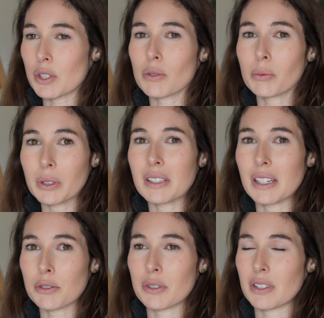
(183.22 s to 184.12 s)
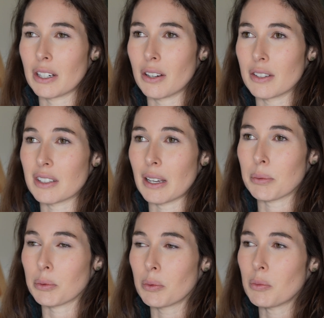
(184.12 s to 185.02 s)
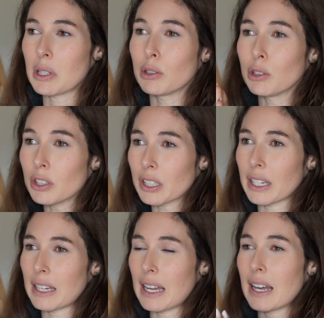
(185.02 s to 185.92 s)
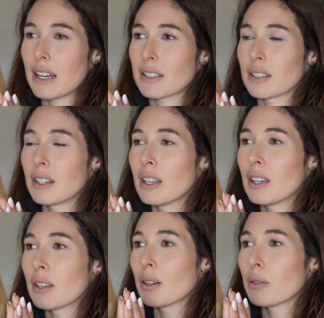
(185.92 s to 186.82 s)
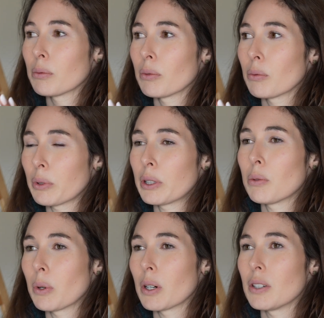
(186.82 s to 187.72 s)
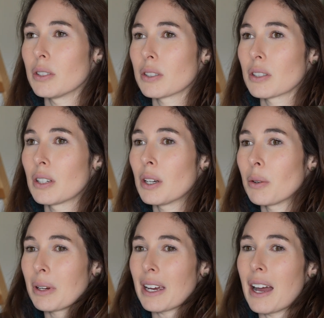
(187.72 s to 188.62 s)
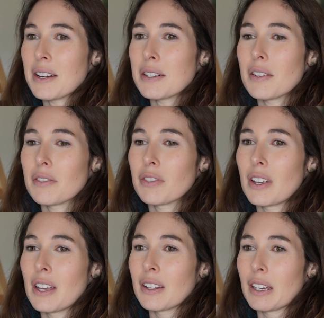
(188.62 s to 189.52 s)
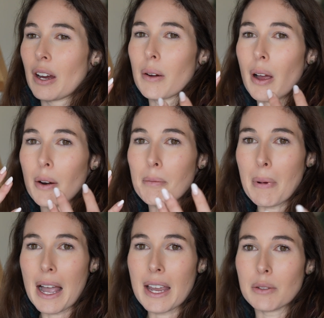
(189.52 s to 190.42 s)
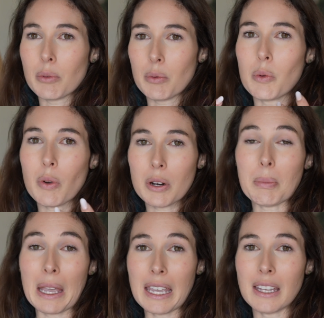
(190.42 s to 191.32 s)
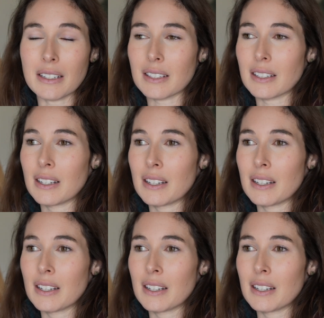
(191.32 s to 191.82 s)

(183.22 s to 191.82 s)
is a really interesting concept. When we look at real world, we kind of, like our mind, when we want to paint